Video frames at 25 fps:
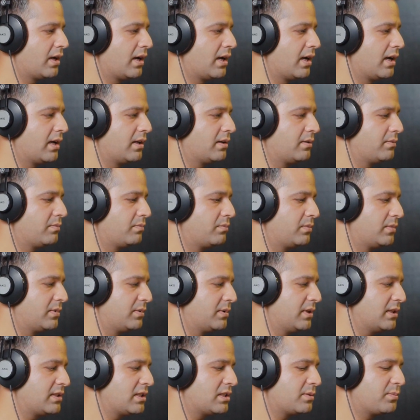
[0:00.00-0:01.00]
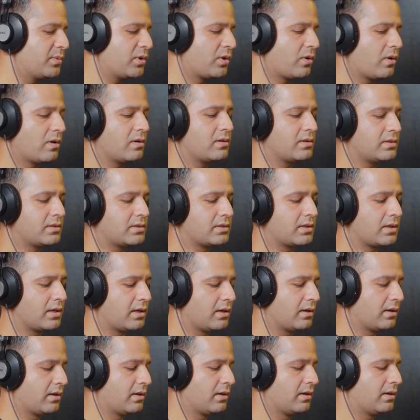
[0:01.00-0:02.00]
And this is because
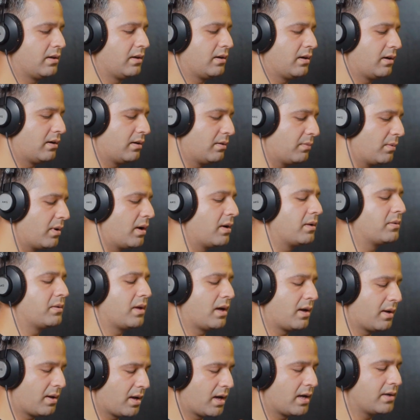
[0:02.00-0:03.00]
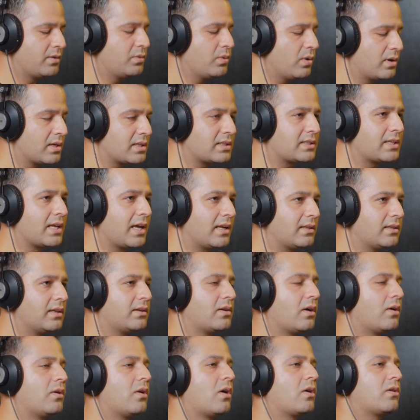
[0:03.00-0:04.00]
I do understand
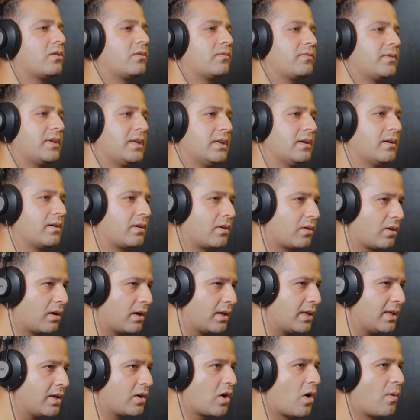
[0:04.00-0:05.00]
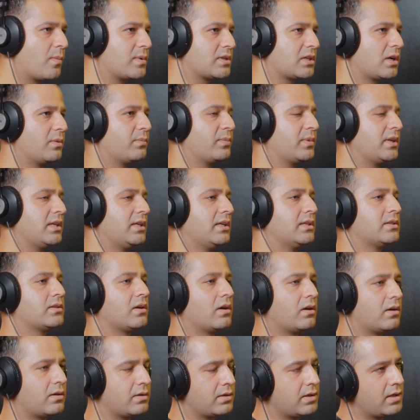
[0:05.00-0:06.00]
that a lot of e-commerce companies
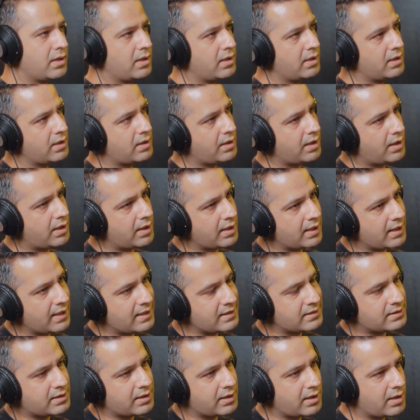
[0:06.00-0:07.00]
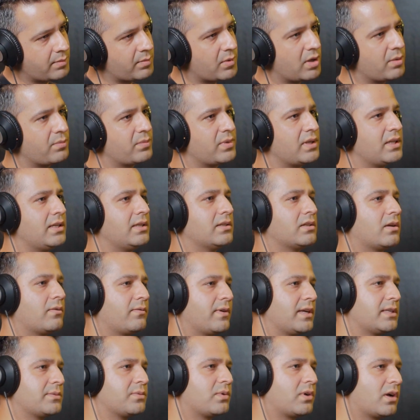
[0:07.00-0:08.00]
or Instagram companies or
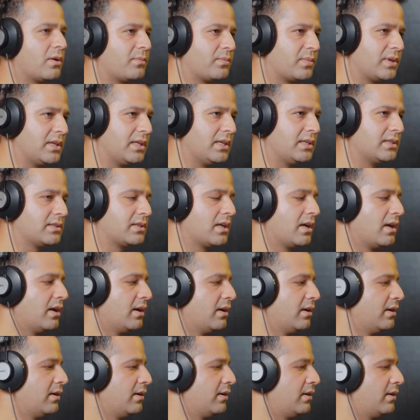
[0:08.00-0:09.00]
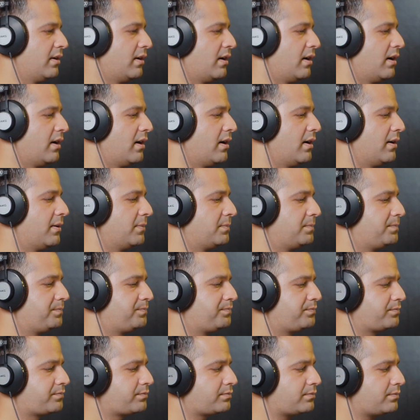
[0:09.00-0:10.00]
Facebook companies
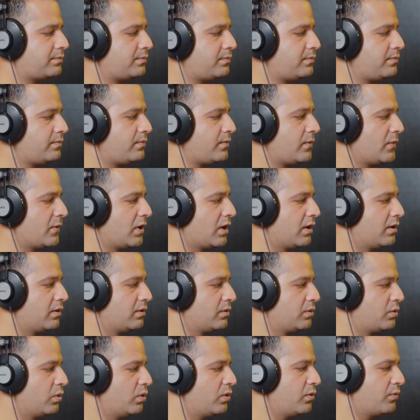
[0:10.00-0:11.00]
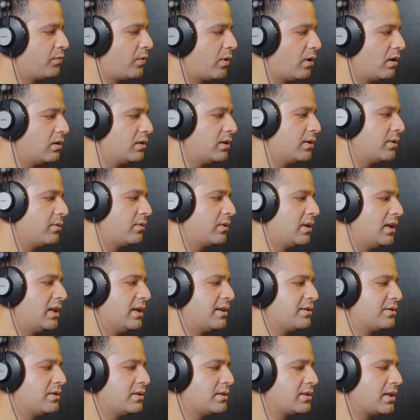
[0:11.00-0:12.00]
don't follow the
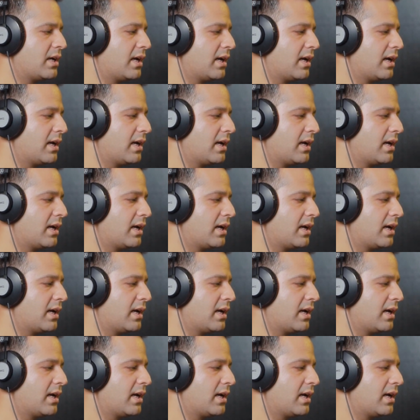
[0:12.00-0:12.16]
regulations